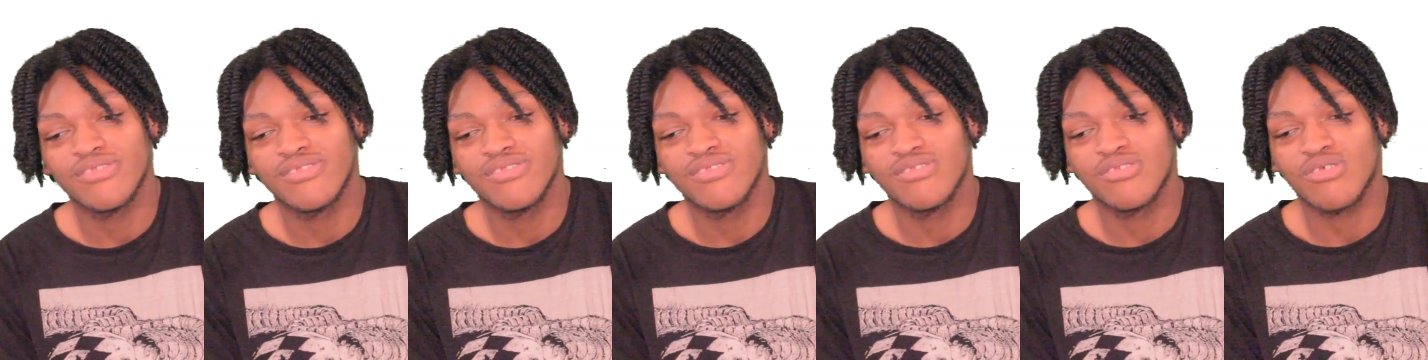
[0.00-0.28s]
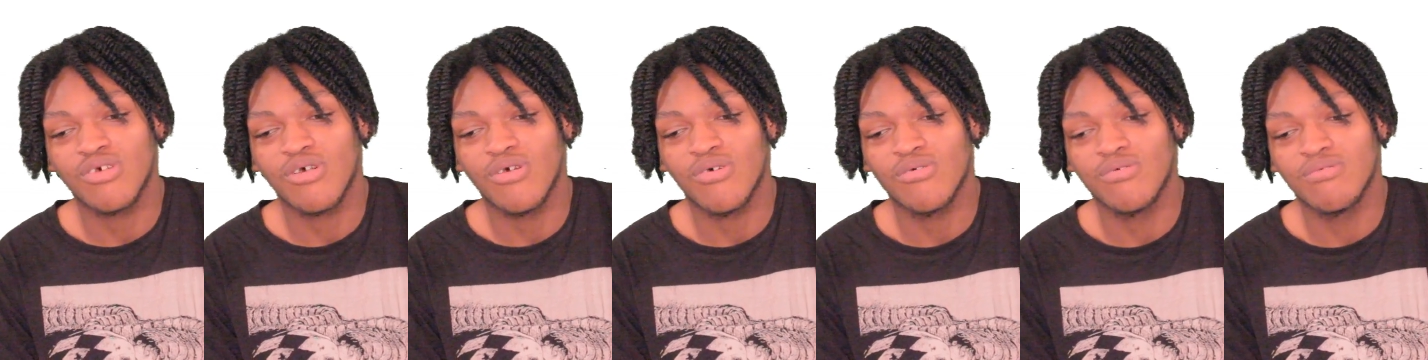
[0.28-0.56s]

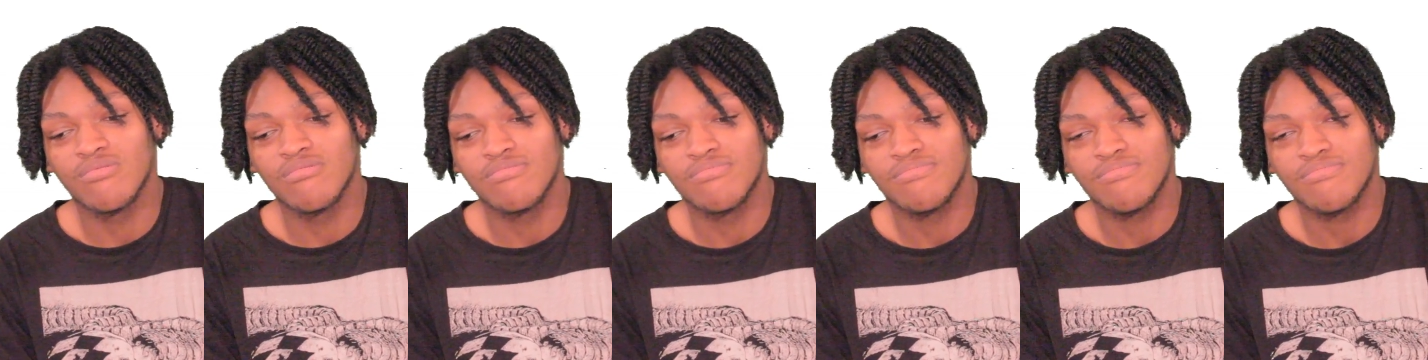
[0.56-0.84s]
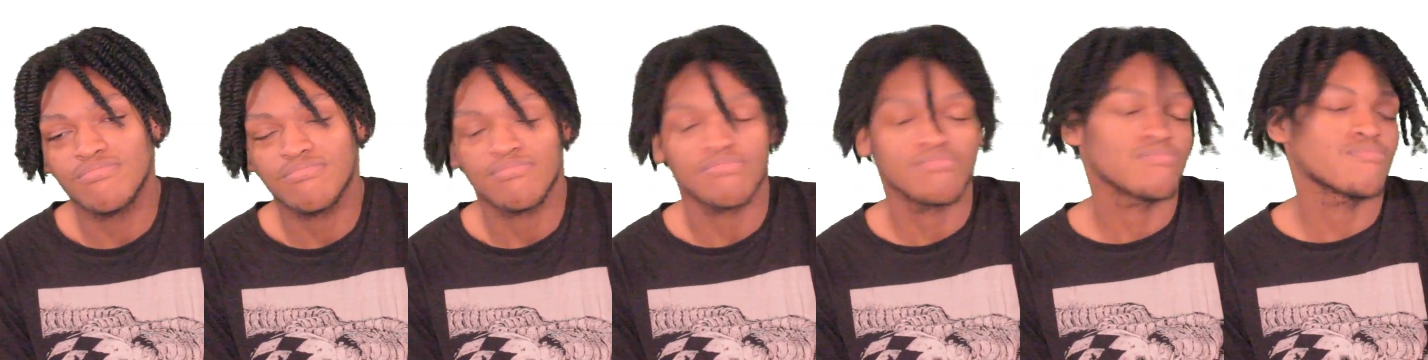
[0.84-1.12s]
So
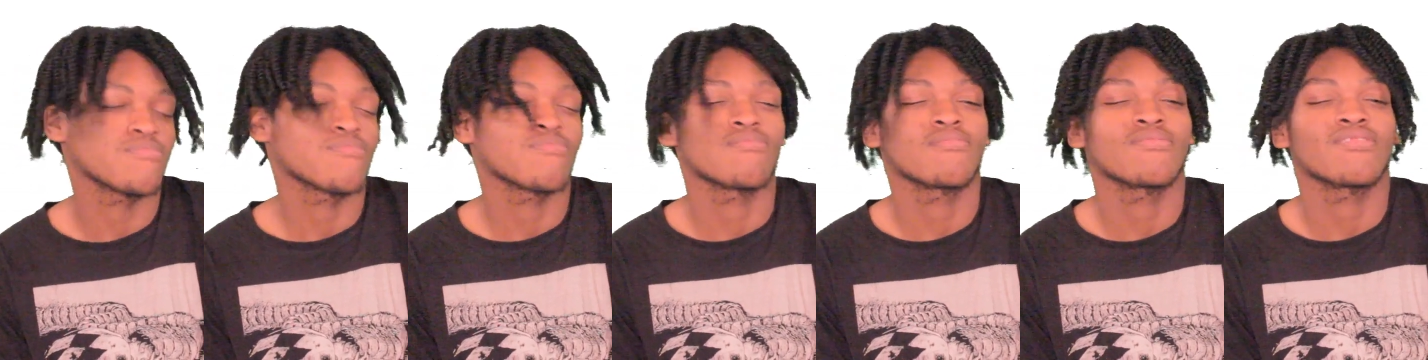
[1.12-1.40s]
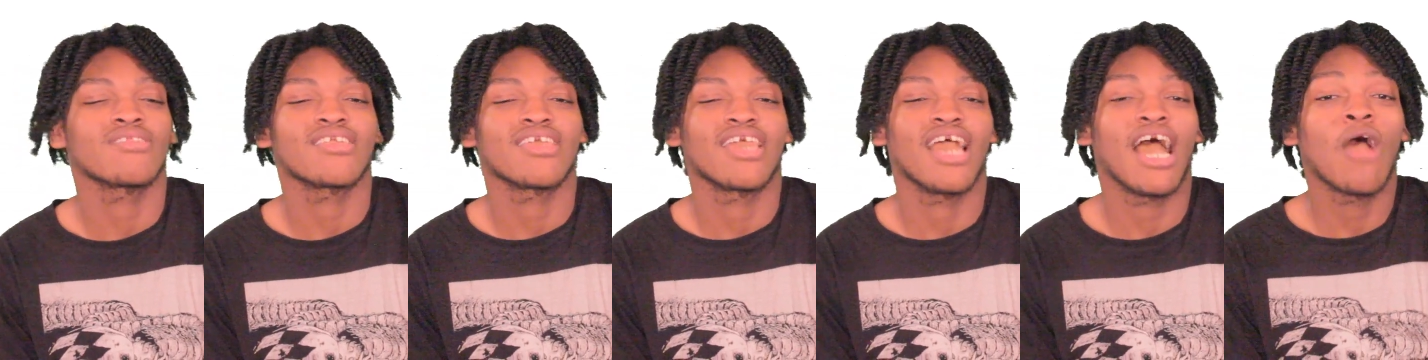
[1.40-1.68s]

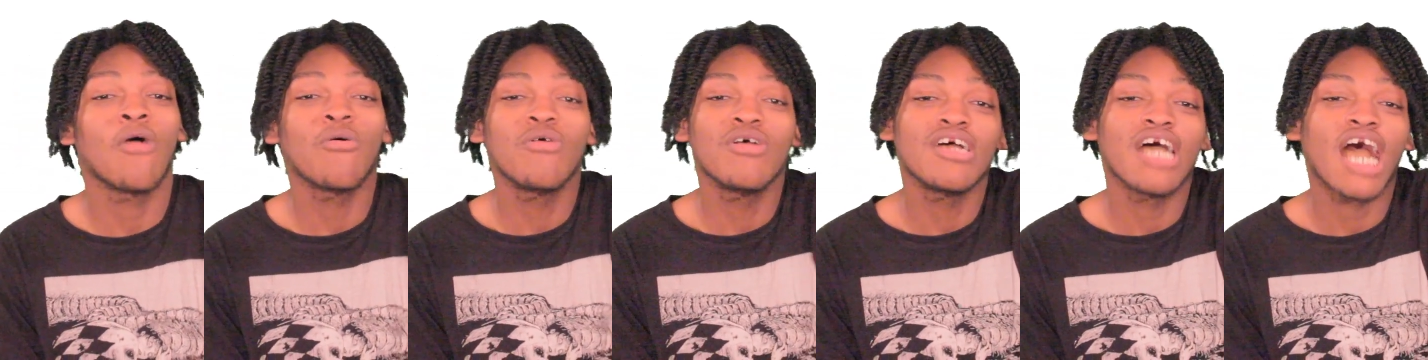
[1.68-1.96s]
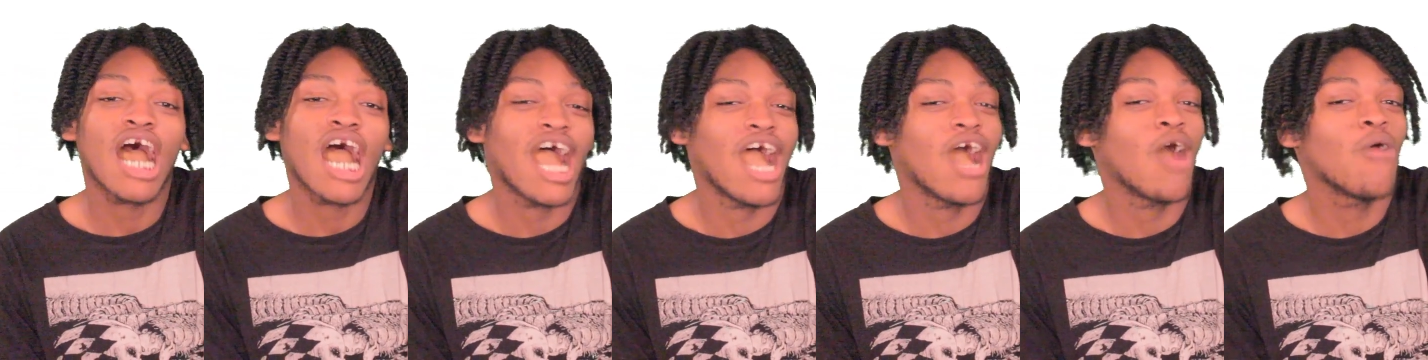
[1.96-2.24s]
I would
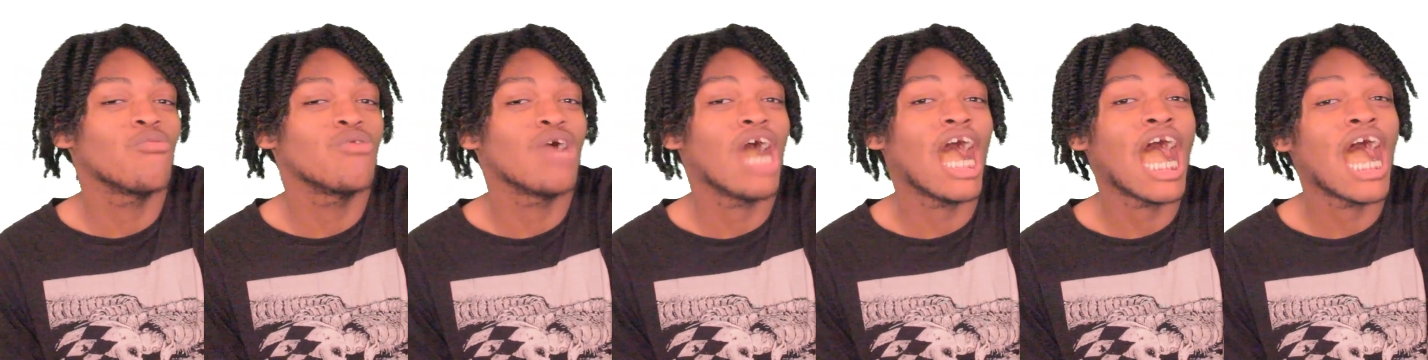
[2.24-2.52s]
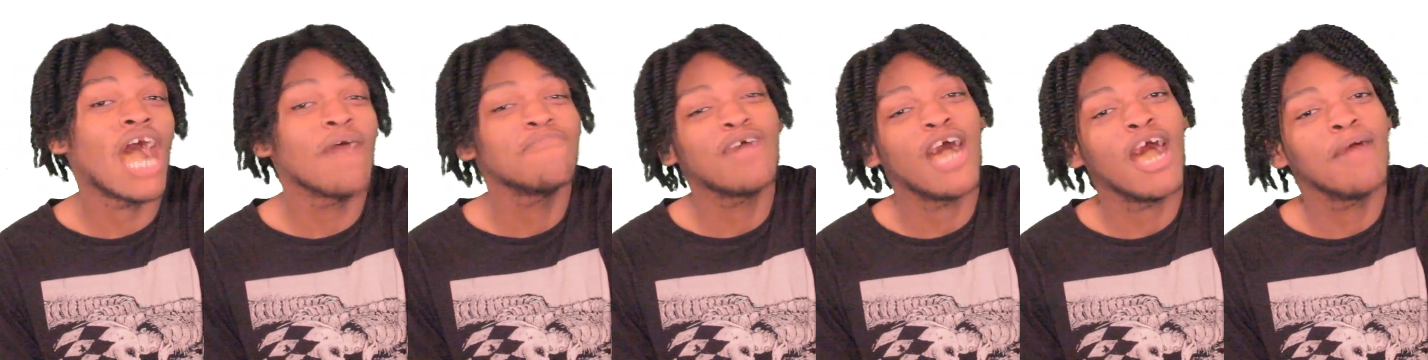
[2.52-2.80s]
I would,
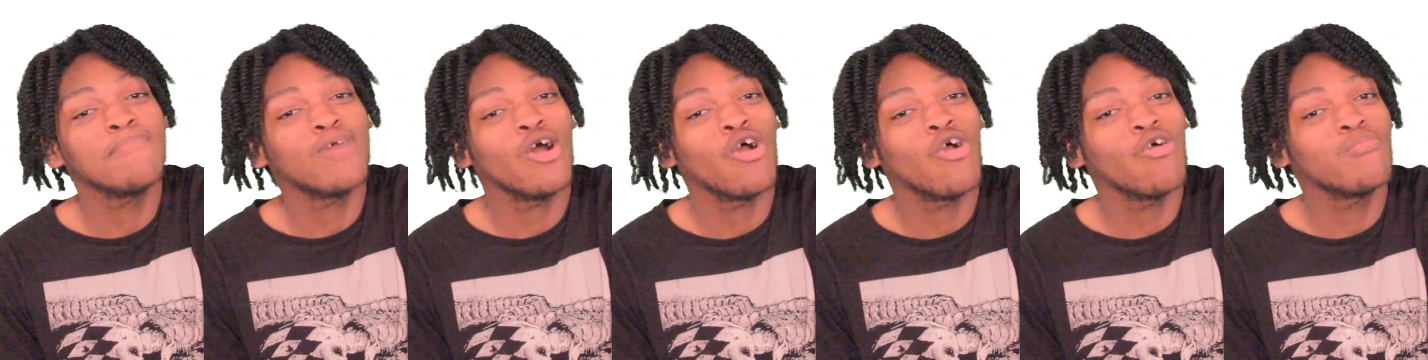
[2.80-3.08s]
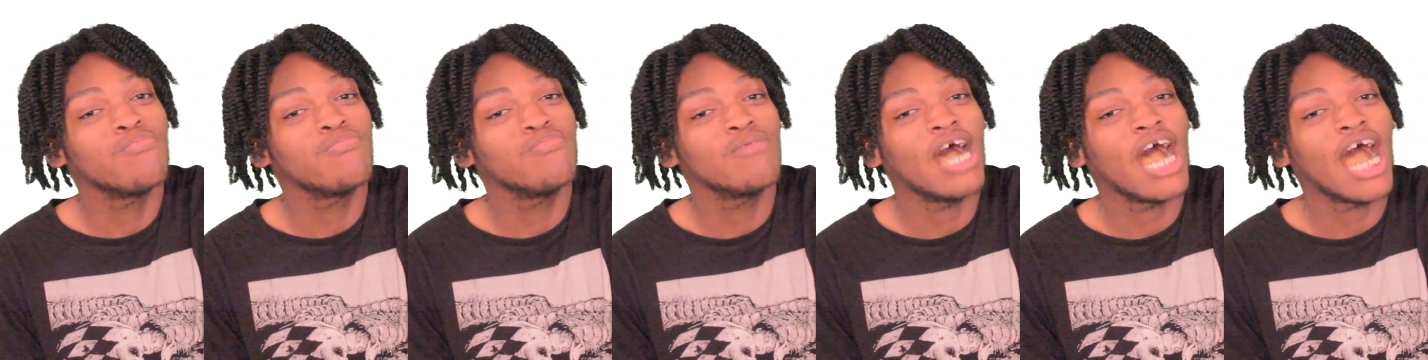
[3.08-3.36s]
I'm I'm
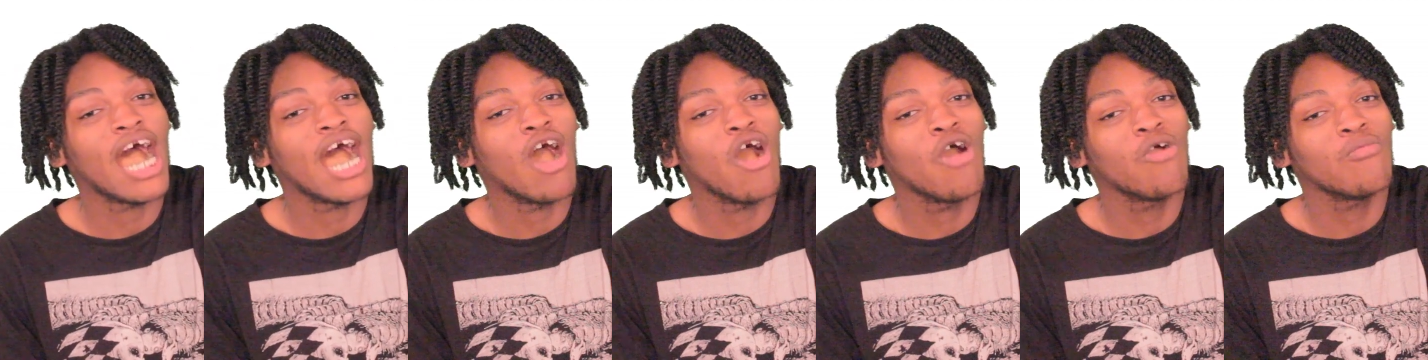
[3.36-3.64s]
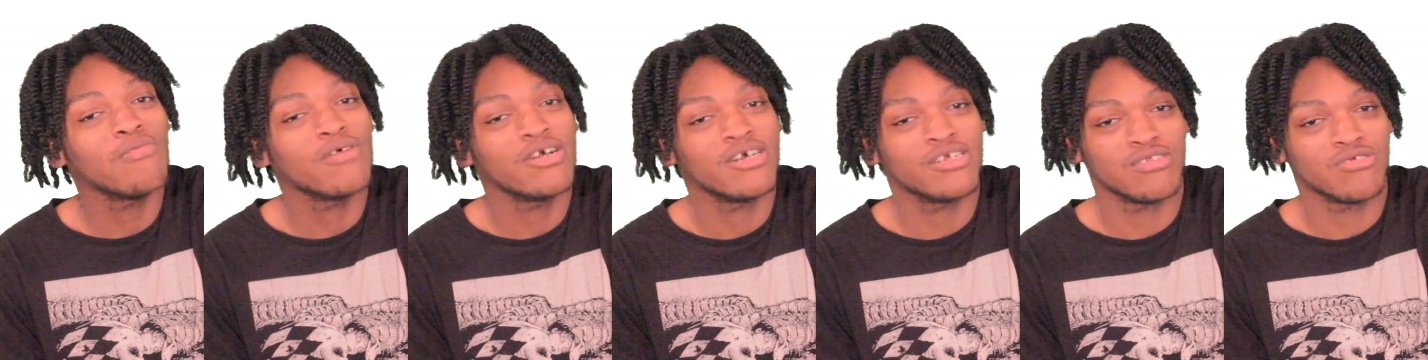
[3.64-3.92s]
hope I
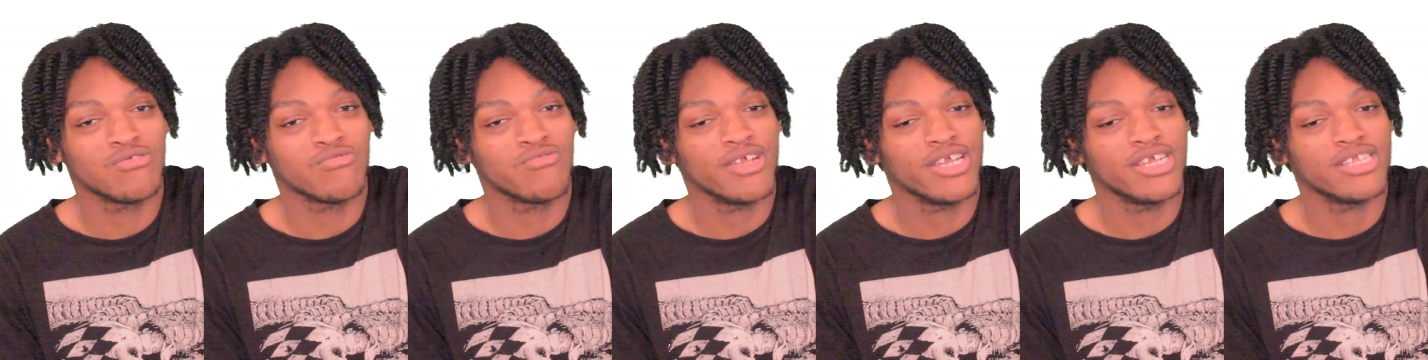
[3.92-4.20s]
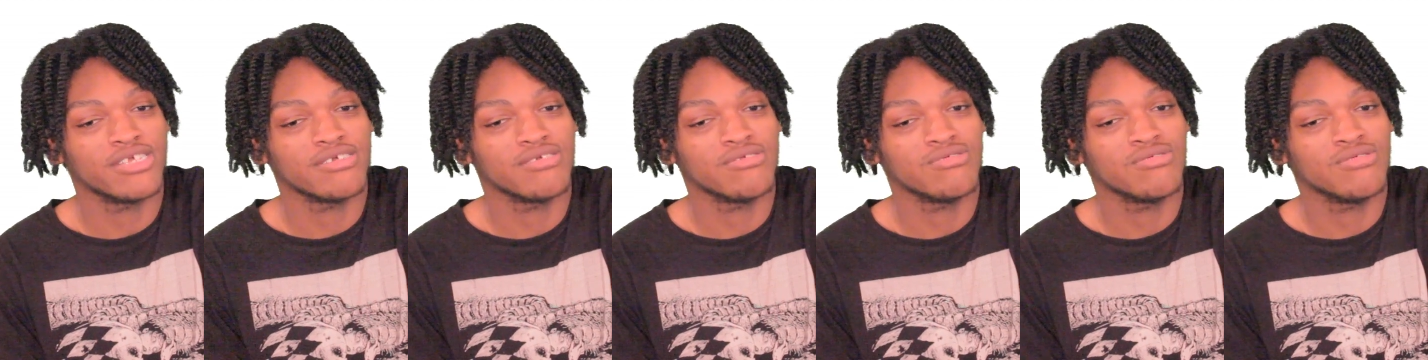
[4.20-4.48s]
hope
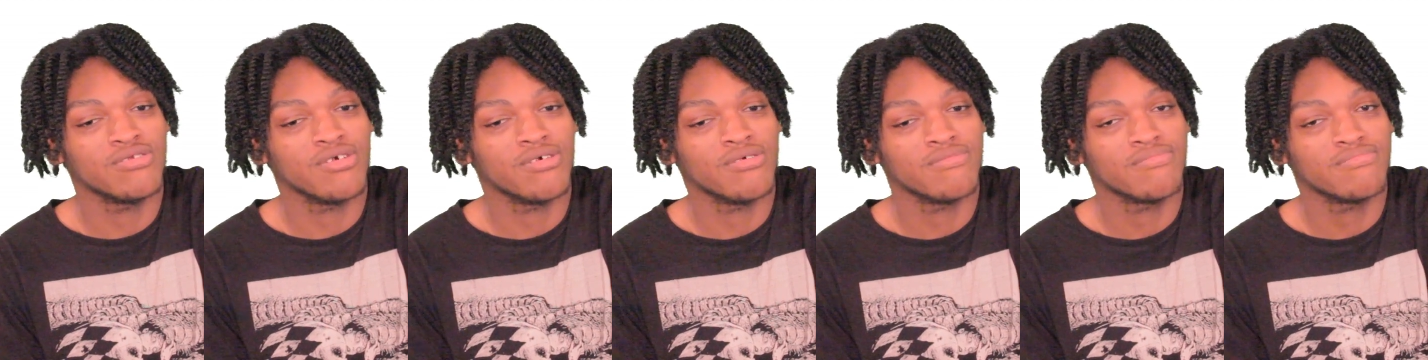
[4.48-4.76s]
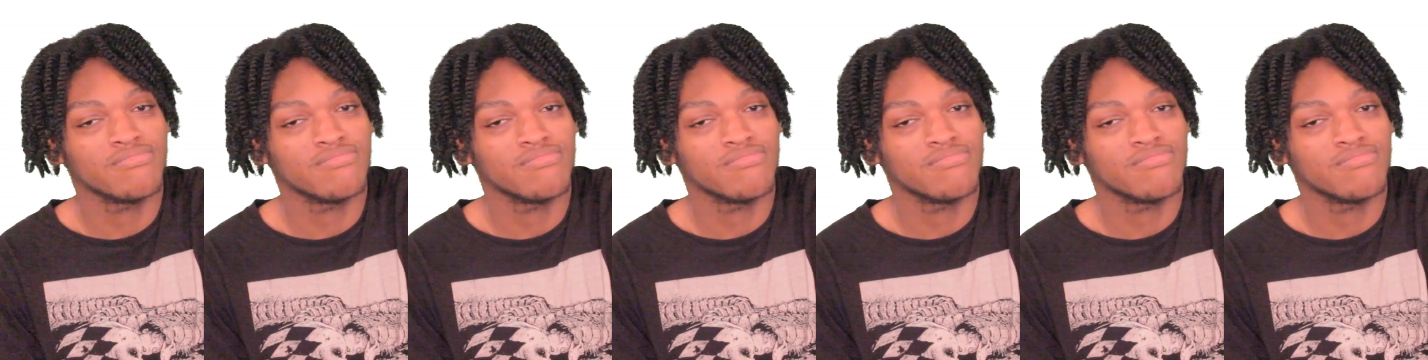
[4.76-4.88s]
underrated, you know.